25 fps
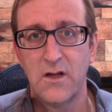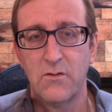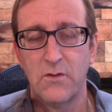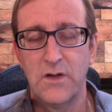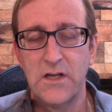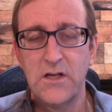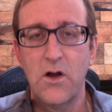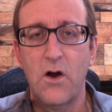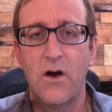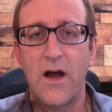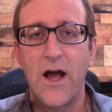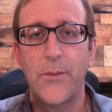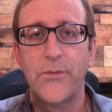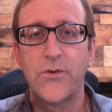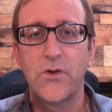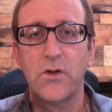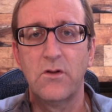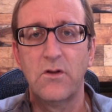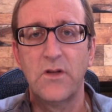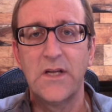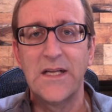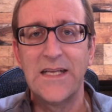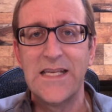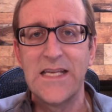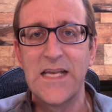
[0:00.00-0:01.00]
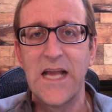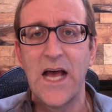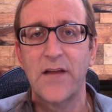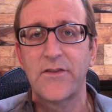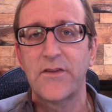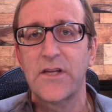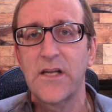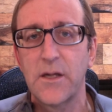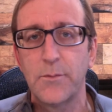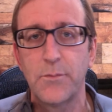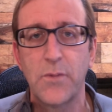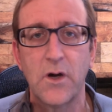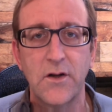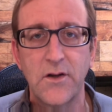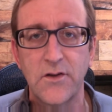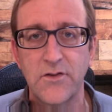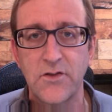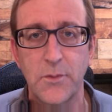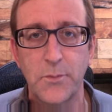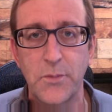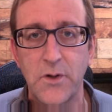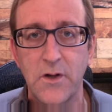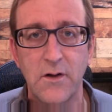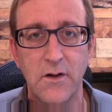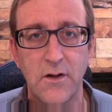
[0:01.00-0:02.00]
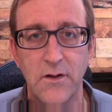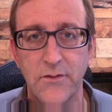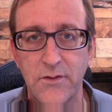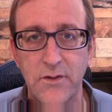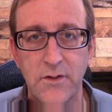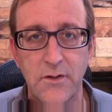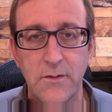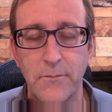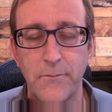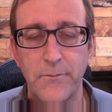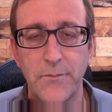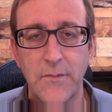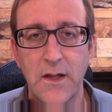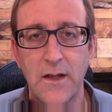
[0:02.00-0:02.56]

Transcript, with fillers: We know absolutely nothing about his appearance.